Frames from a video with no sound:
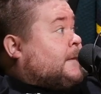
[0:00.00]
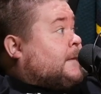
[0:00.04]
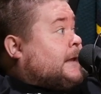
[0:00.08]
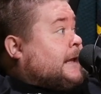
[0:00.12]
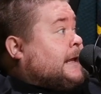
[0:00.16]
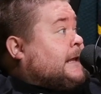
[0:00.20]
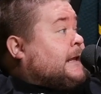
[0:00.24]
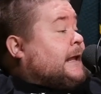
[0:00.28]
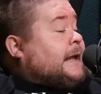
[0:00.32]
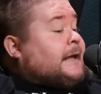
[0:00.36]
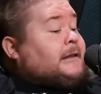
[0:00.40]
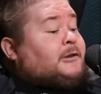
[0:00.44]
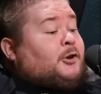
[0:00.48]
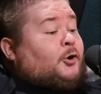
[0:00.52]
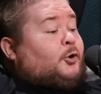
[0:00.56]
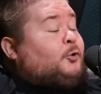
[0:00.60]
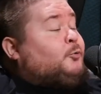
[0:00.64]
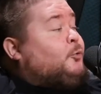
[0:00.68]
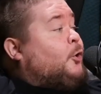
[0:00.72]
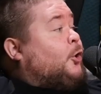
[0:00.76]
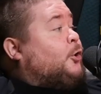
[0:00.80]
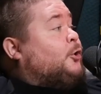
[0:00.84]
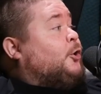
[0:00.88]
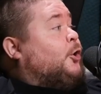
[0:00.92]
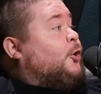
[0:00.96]
He took
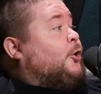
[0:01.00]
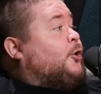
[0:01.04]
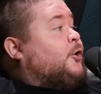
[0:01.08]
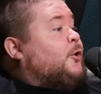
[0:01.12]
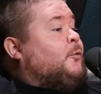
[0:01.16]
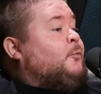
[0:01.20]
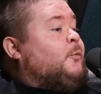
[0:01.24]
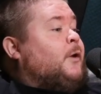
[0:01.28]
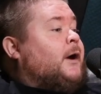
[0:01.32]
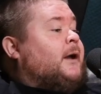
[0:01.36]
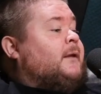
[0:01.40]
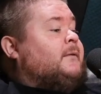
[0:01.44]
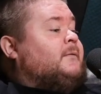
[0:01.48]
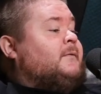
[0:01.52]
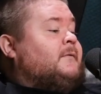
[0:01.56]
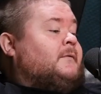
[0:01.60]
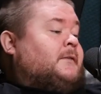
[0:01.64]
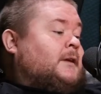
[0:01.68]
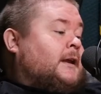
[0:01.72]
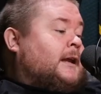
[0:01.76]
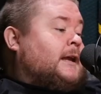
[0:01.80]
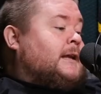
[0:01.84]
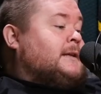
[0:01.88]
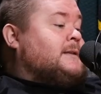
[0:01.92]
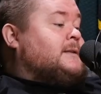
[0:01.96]
one look and went,
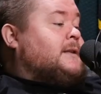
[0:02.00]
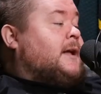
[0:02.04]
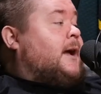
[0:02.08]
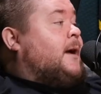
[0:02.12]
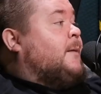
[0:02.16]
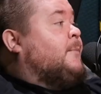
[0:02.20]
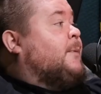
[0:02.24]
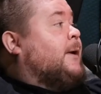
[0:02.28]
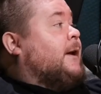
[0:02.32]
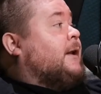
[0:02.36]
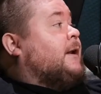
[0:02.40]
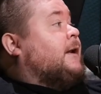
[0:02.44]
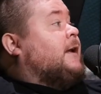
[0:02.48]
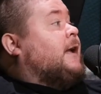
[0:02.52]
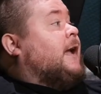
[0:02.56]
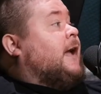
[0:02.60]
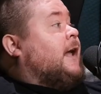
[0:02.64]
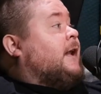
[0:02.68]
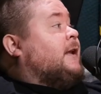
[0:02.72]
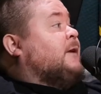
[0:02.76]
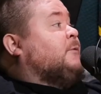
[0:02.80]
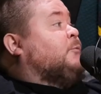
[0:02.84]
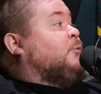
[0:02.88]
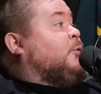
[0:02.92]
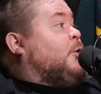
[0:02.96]
he's diabetic,
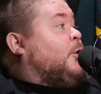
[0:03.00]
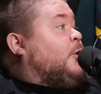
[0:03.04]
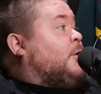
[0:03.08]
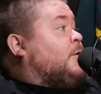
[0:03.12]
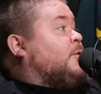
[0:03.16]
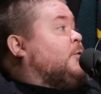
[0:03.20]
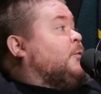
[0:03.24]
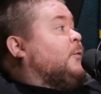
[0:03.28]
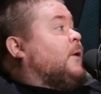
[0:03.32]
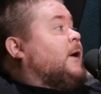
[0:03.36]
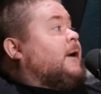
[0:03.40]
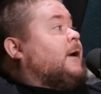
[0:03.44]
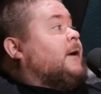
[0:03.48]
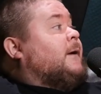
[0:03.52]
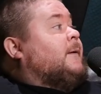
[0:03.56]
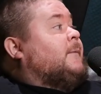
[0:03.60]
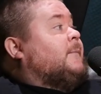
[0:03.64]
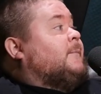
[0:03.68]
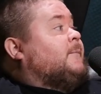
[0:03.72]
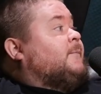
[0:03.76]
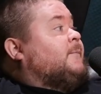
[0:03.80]
and he walked away.